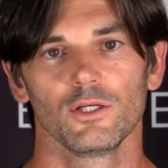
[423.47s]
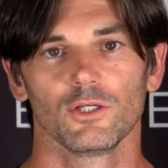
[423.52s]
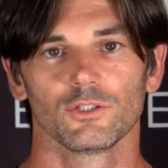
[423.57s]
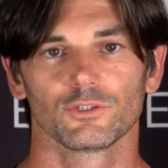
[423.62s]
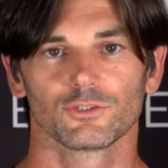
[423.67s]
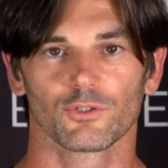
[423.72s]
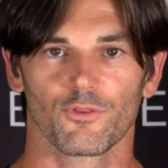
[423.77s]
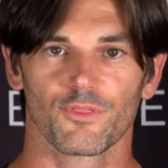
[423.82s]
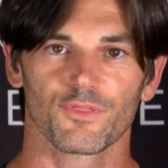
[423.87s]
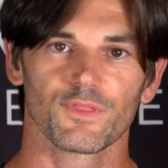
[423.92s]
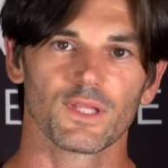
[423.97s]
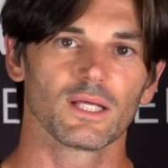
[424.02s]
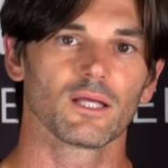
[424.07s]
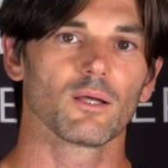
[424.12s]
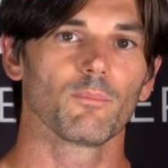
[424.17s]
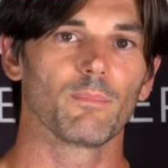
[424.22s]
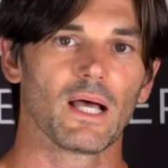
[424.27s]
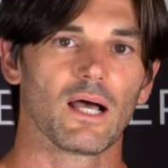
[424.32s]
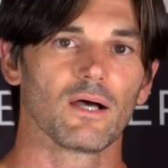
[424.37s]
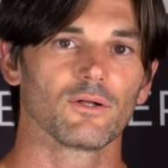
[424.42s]
So think
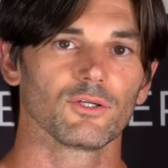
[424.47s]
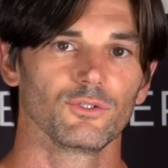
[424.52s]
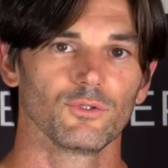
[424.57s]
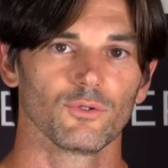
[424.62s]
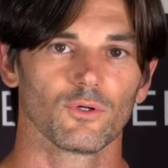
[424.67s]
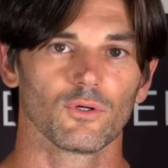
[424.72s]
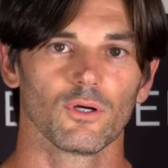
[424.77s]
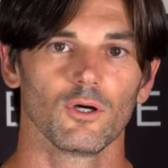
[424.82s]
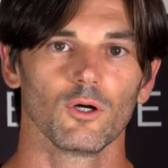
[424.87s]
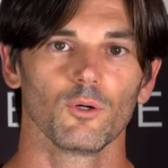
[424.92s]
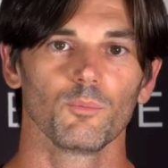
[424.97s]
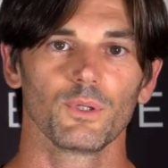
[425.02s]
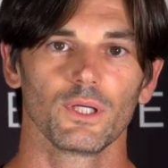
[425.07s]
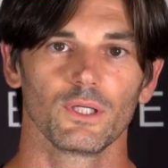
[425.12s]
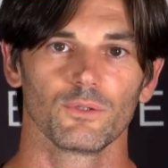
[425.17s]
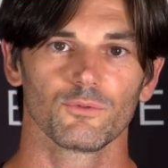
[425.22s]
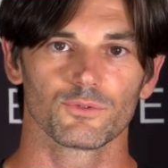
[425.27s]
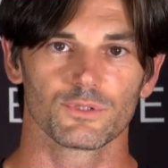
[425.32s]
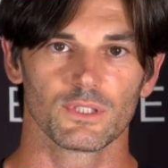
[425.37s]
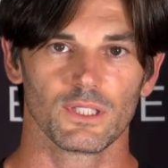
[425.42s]
about your
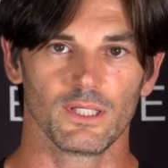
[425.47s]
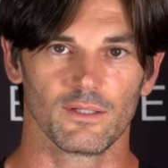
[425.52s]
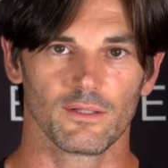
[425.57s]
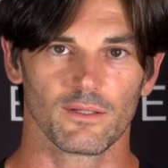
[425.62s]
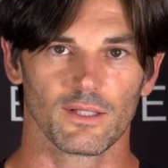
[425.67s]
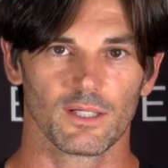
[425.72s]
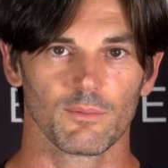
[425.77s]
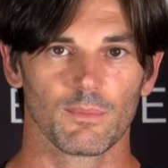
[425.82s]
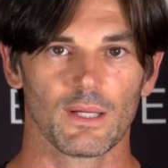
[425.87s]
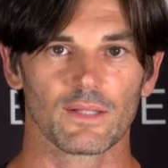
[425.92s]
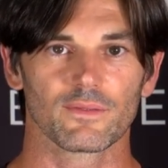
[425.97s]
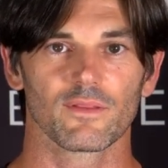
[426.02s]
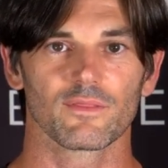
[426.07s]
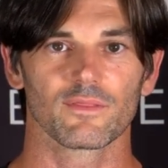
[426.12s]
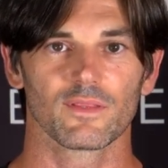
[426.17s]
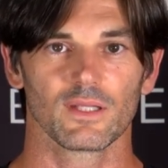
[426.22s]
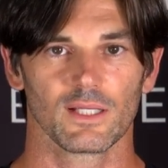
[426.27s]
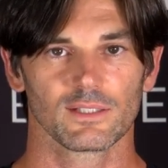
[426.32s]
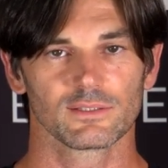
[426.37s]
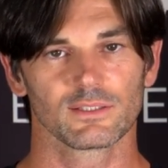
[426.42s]
opening routine. Think about the
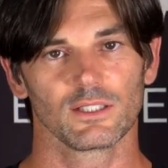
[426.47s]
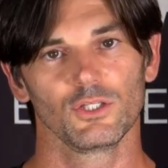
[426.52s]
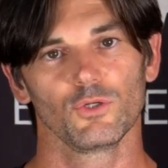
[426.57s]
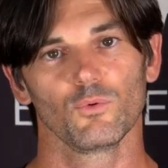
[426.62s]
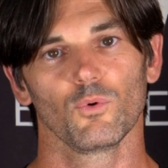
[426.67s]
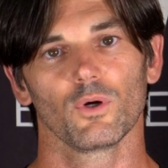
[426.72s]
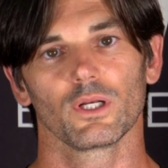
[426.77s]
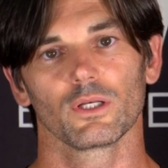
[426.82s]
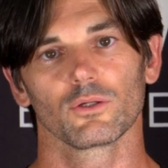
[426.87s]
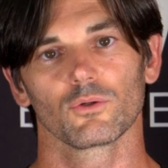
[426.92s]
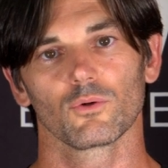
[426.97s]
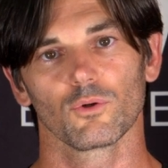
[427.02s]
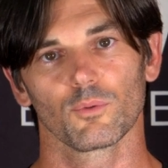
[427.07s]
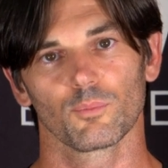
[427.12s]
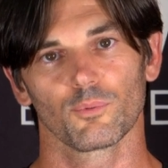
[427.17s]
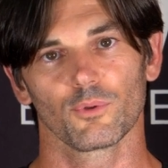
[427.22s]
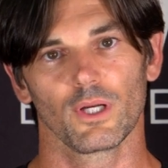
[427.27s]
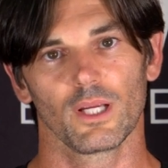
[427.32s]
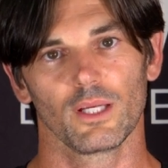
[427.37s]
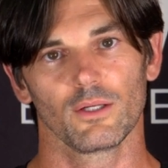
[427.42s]
things that you want to
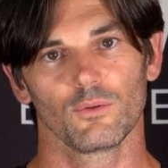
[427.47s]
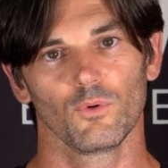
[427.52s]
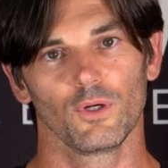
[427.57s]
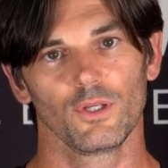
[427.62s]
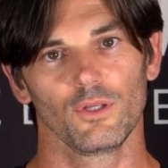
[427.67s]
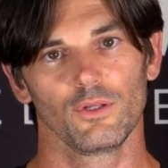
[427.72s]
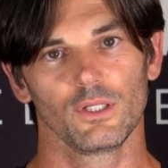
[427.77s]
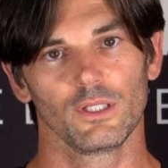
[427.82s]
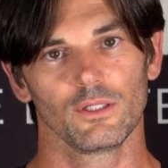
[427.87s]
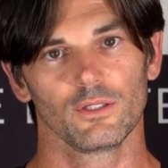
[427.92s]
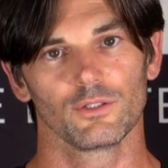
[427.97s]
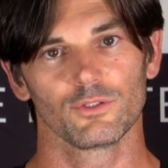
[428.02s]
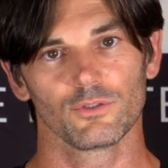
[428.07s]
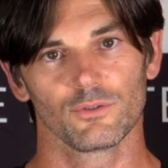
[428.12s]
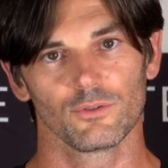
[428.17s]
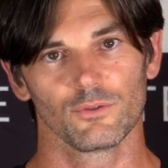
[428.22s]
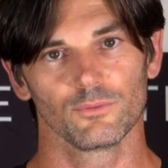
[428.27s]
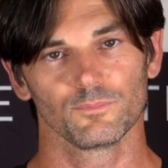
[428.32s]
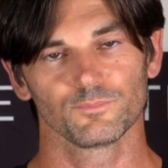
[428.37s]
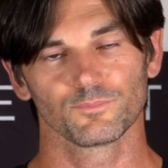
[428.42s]
incorporate, what you need to
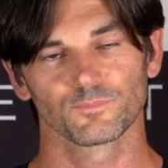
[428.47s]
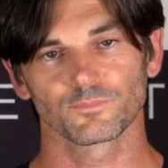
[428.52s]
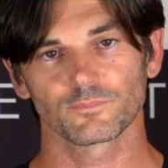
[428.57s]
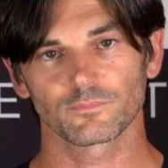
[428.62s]
do,